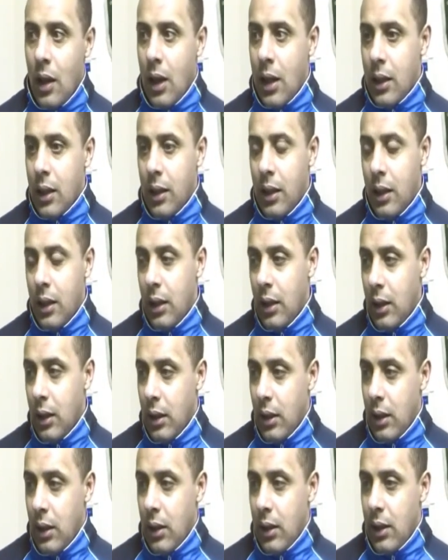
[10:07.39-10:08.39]
And,
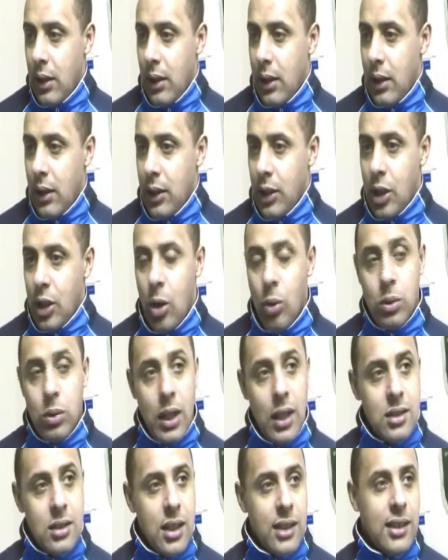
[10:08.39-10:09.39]
you know,
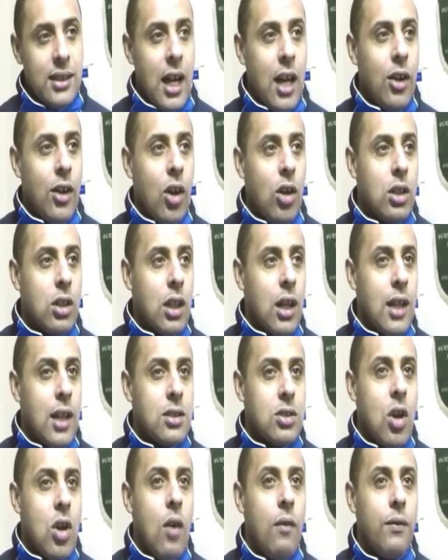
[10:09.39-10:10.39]
things like that knock the
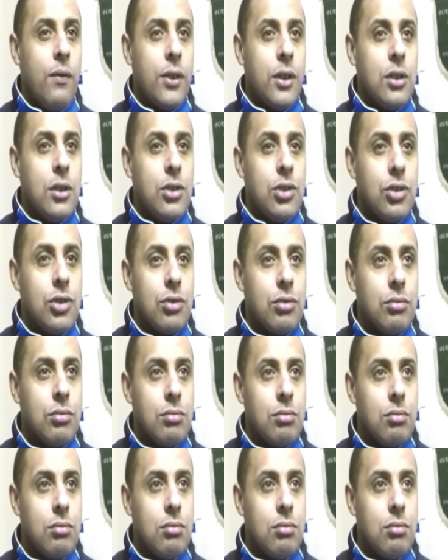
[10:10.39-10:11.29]
lad's confidence.